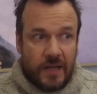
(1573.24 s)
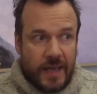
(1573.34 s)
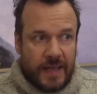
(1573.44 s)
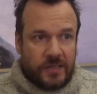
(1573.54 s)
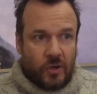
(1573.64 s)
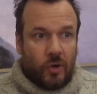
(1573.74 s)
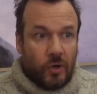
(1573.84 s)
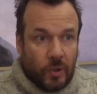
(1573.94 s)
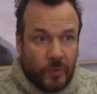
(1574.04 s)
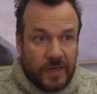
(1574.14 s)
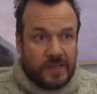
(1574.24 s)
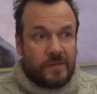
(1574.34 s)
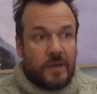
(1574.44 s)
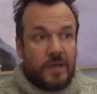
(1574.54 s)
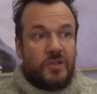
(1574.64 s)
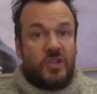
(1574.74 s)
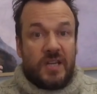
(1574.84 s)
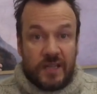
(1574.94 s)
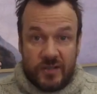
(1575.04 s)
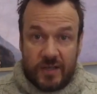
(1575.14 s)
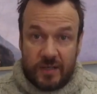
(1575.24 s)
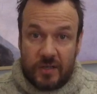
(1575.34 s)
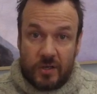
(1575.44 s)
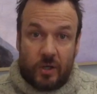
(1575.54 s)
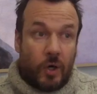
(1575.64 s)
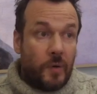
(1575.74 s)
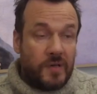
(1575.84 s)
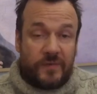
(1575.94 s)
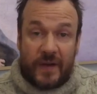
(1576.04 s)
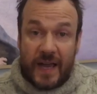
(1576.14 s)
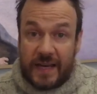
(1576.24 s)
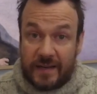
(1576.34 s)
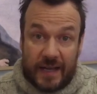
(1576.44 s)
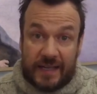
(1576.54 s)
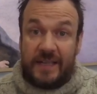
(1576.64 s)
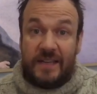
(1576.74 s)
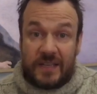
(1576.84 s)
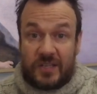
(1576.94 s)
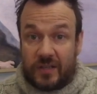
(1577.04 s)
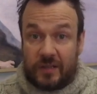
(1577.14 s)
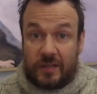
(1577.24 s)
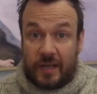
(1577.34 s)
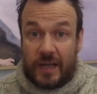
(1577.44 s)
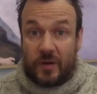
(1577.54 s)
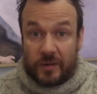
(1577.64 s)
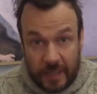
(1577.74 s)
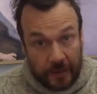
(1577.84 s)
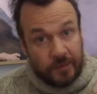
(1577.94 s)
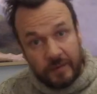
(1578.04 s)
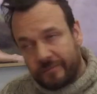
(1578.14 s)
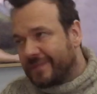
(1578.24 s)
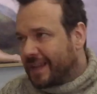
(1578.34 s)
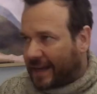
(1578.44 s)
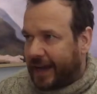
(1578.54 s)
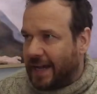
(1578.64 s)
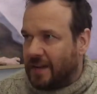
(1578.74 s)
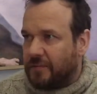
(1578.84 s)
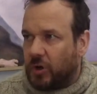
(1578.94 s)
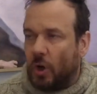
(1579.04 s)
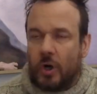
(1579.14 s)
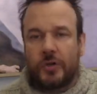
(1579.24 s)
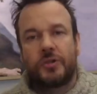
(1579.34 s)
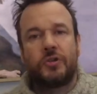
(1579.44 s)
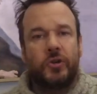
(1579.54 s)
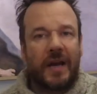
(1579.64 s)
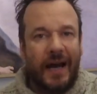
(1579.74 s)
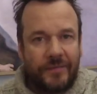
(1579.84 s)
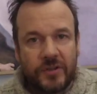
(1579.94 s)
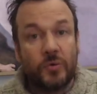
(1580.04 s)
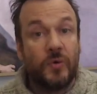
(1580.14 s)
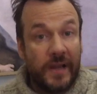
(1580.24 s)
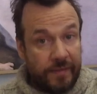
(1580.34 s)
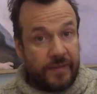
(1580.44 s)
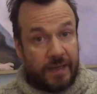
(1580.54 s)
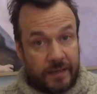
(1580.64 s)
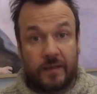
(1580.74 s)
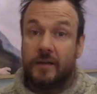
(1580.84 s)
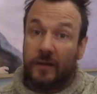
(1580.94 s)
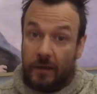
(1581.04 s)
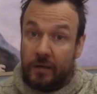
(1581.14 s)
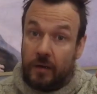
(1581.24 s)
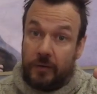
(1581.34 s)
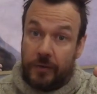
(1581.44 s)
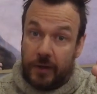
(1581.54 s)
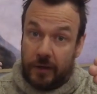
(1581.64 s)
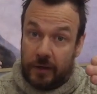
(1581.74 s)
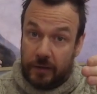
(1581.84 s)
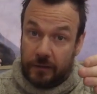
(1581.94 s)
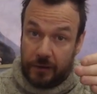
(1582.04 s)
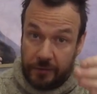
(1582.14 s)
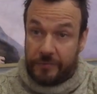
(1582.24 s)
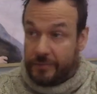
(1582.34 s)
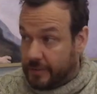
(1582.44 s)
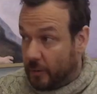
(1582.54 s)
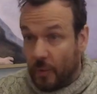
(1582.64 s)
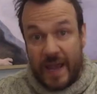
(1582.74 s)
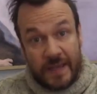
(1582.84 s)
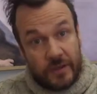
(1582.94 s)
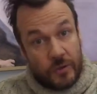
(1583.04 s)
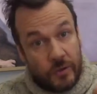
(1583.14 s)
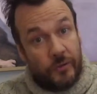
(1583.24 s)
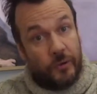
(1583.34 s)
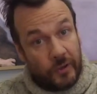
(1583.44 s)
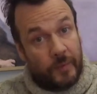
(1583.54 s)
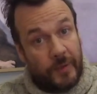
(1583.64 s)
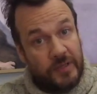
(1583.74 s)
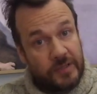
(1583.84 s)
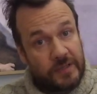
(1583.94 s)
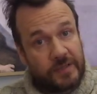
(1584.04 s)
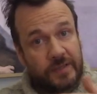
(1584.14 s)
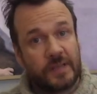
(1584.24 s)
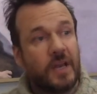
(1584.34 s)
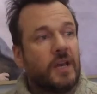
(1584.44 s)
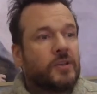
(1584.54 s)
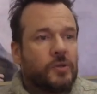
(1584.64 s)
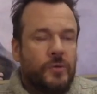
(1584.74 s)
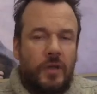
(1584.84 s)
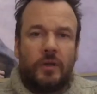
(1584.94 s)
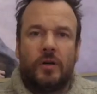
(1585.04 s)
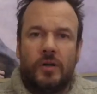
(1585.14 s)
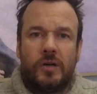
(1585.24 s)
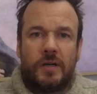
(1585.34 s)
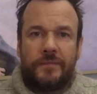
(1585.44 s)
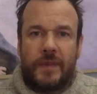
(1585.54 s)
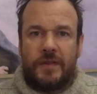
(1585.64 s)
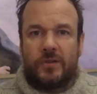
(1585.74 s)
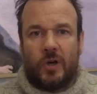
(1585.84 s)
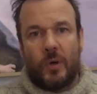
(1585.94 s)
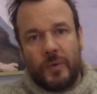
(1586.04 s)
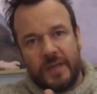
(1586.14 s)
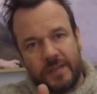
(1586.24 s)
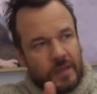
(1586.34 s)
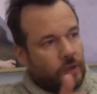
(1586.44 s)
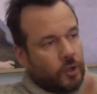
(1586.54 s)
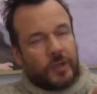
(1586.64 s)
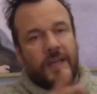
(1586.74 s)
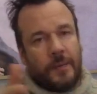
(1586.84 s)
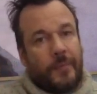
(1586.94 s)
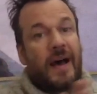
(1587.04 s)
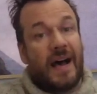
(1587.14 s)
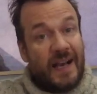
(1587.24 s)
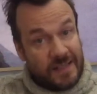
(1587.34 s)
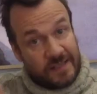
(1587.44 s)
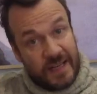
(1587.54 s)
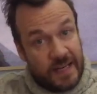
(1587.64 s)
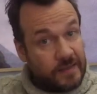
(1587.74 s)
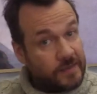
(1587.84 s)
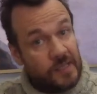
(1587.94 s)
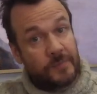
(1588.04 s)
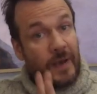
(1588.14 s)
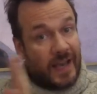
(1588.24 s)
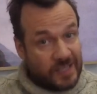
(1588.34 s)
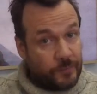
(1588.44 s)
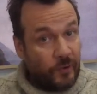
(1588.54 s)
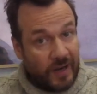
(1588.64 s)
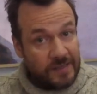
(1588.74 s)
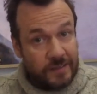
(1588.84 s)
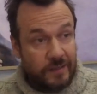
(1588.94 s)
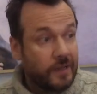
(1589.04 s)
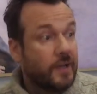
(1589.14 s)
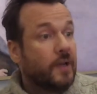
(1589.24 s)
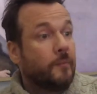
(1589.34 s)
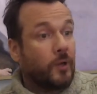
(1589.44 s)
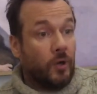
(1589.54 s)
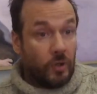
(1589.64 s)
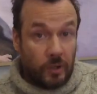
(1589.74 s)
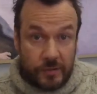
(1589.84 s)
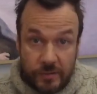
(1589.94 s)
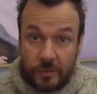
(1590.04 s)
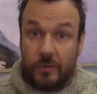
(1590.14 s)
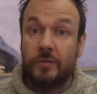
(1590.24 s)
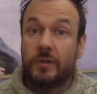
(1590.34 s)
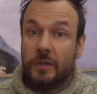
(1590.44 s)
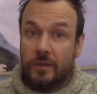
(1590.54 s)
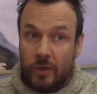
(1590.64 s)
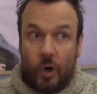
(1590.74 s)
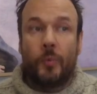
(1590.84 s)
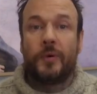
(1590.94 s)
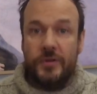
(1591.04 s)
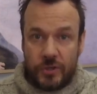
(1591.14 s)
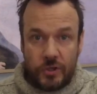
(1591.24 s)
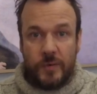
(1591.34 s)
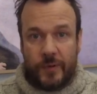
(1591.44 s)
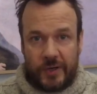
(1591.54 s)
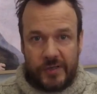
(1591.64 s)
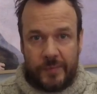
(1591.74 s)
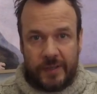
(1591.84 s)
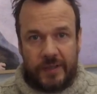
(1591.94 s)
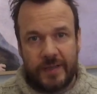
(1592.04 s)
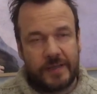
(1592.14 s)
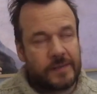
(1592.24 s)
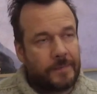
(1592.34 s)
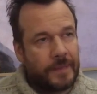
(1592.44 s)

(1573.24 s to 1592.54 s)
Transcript: It's always changing. You'll always find a condition in that kind of causes you to have to rethink the way that you thought about justice. So the law is always looking at past cases, past precedent, but also open to new possibilities.